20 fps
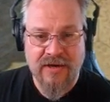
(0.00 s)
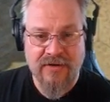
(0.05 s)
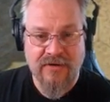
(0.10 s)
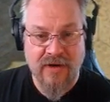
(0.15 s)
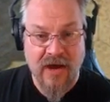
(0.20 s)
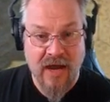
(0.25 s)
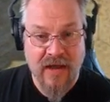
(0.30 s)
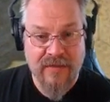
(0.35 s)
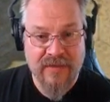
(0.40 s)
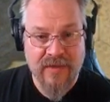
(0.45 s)

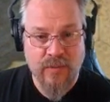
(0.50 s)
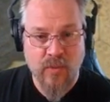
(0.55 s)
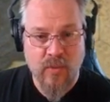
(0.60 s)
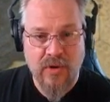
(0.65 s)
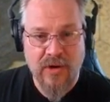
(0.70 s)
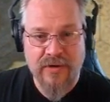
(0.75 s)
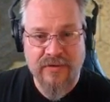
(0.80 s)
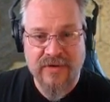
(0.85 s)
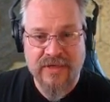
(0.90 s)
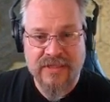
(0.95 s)
on the
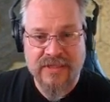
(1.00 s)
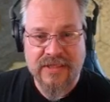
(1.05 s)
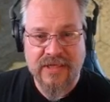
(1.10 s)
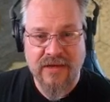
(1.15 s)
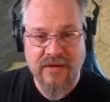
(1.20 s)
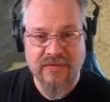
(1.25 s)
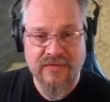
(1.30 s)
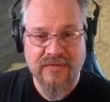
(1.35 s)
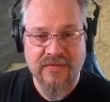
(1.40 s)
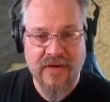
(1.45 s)
water
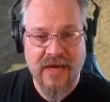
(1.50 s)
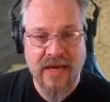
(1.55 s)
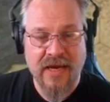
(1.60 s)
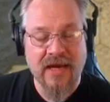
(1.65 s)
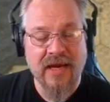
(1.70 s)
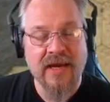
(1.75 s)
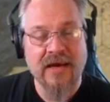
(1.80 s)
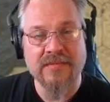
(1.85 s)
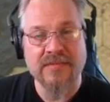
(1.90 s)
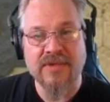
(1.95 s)
itself
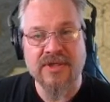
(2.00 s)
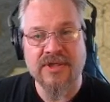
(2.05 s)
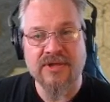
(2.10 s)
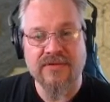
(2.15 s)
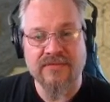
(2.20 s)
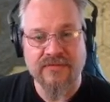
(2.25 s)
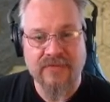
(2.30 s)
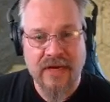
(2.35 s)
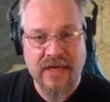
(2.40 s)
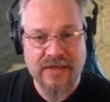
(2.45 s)
and comes to
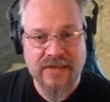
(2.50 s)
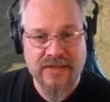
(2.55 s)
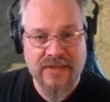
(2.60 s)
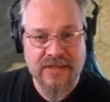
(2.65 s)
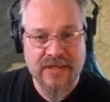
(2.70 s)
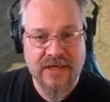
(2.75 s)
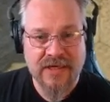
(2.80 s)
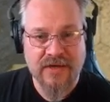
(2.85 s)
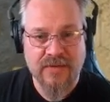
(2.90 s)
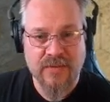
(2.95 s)
rest
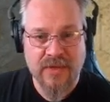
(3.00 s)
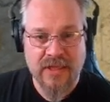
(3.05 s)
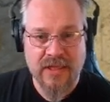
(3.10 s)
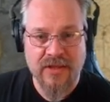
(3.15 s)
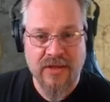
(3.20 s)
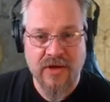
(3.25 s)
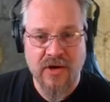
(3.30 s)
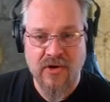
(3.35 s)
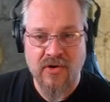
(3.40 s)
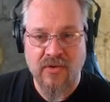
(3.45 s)
within
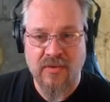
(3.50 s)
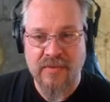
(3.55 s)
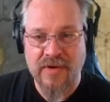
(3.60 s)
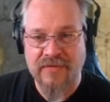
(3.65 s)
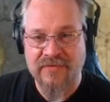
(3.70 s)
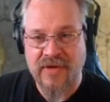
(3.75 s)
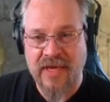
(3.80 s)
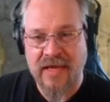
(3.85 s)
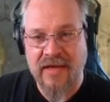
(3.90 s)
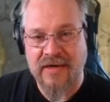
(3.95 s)
the home
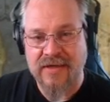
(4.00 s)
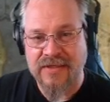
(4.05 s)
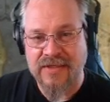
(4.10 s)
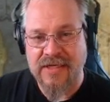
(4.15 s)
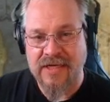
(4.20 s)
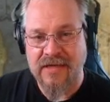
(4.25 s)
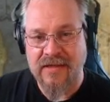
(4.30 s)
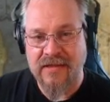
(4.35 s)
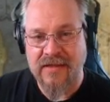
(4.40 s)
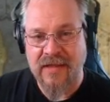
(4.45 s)
of
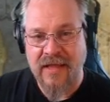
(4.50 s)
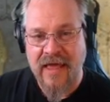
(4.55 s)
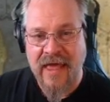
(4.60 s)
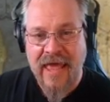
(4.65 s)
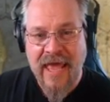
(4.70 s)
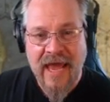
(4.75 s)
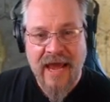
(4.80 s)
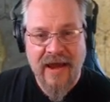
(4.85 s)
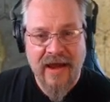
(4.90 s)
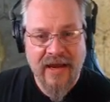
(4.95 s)
Kirasil.
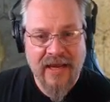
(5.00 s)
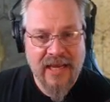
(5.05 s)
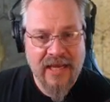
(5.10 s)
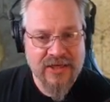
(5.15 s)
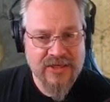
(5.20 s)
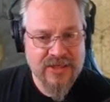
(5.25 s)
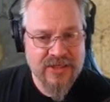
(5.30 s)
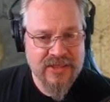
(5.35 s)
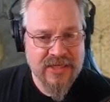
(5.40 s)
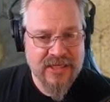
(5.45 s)

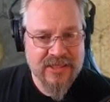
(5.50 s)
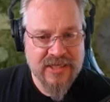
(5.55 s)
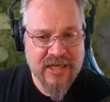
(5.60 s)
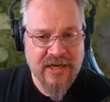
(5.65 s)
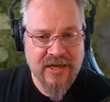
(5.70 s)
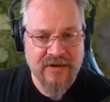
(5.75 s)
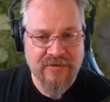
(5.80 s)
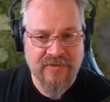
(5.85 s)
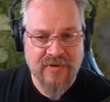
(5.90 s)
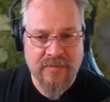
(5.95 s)
Just as
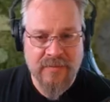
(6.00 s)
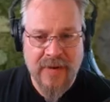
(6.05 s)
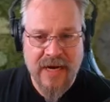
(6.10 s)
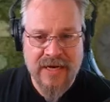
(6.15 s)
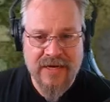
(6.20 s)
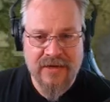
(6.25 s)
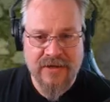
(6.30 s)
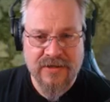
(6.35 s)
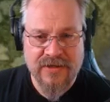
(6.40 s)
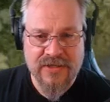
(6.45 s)
a
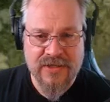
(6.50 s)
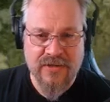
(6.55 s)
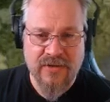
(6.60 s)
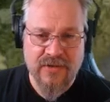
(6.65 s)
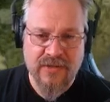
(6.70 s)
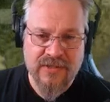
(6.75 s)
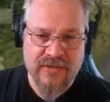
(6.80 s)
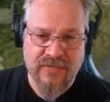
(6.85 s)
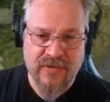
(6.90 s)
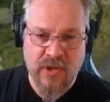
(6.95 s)
reminder to
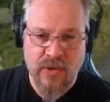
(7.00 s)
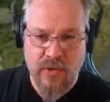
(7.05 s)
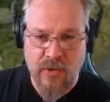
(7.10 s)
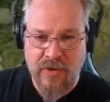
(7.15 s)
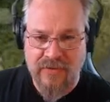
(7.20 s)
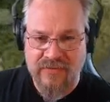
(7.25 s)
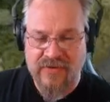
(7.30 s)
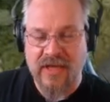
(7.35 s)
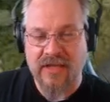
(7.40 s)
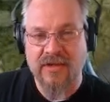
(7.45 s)
those of you who
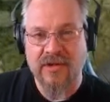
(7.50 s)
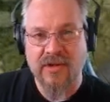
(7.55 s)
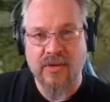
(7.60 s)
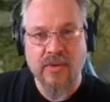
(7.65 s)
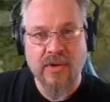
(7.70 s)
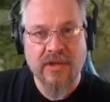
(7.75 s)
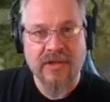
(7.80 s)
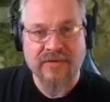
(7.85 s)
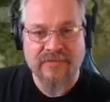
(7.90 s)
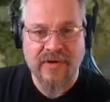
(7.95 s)
have followed the
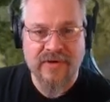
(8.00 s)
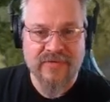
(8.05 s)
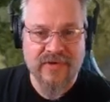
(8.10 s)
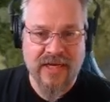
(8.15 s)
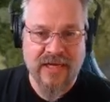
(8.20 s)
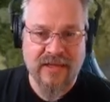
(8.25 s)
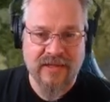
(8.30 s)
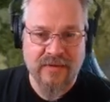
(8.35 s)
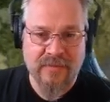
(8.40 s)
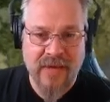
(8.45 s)
world of
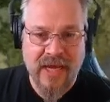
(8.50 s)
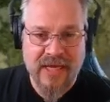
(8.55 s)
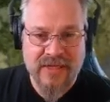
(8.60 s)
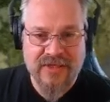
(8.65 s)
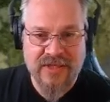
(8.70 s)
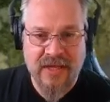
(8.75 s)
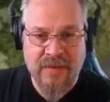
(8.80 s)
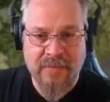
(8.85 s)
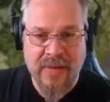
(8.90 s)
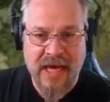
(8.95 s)
Evindale in the past,
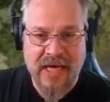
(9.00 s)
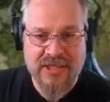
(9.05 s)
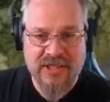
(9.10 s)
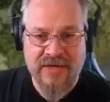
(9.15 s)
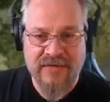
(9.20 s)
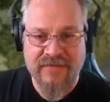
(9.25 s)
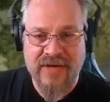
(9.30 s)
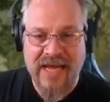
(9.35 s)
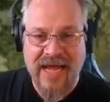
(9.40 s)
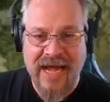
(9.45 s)
the
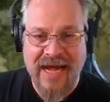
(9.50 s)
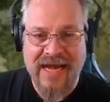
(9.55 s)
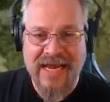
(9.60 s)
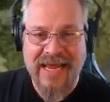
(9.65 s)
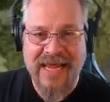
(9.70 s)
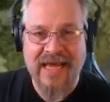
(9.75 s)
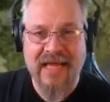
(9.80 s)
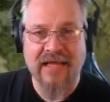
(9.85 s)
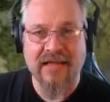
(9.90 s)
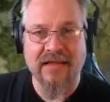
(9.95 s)
apostrophe
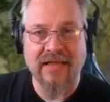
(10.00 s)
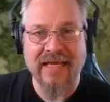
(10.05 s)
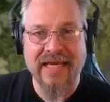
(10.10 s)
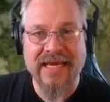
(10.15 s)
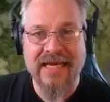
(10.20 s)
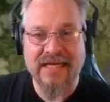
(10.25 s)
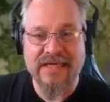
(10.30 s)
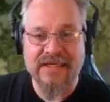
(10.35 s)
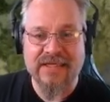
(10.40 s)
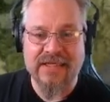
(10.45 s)
IL
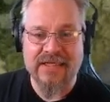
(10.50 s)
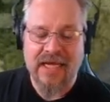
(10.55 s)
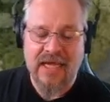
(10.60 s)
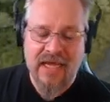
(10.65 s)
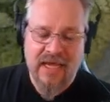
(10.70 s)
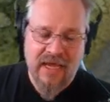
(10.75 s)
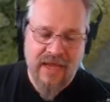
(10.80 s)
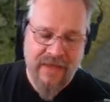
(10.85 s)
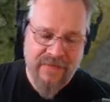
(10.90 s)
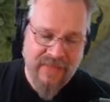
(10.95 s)
is,
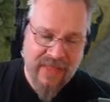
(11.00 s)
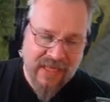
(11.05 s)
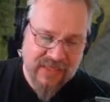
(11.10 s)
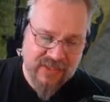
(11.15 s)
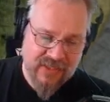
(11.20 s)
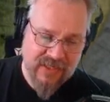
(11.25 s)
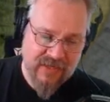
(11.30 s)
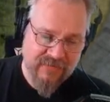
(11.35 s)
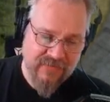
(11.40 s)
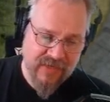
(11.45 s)
that
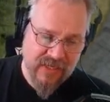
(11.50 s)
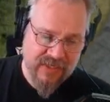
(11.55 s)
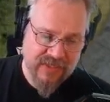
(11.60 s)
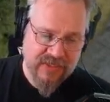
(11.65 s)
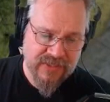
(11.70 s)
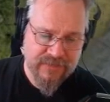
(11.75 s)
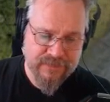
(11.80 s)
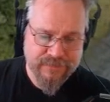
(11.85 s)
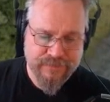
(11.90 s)
suffix